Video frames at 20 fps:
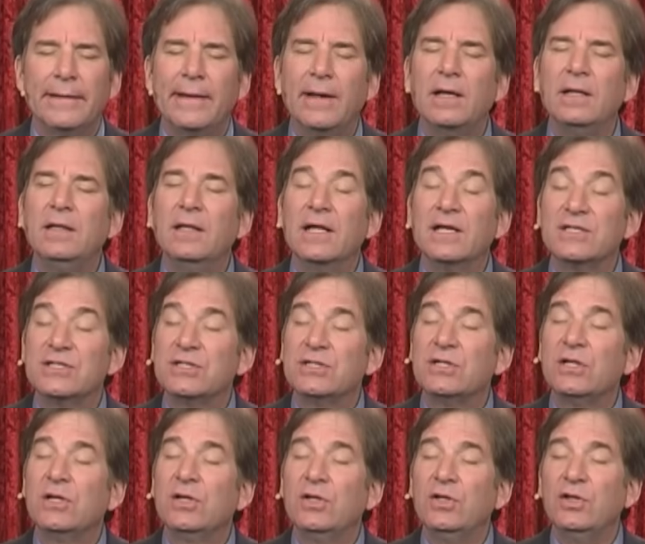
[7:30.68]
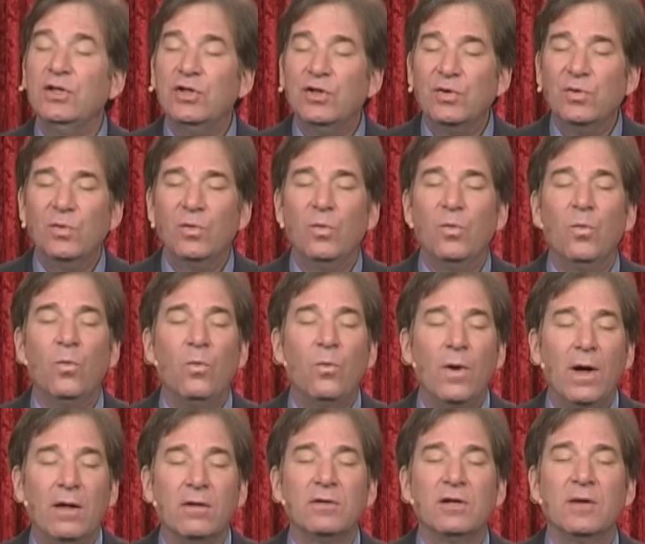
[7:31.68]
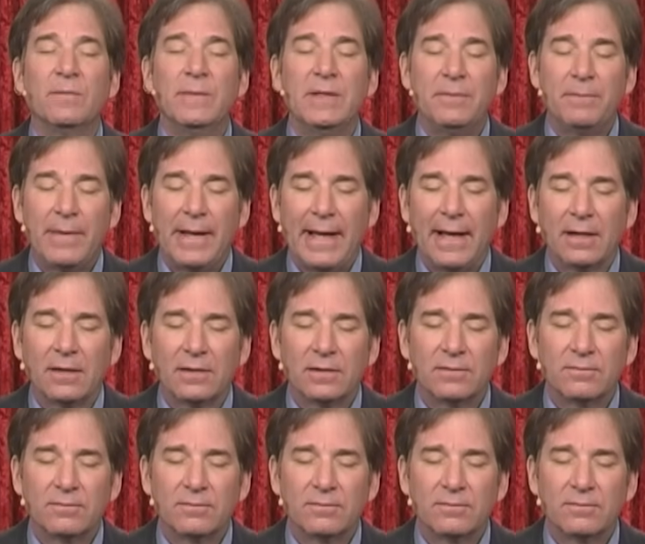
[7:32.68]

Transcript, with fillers: unless you welcome it back?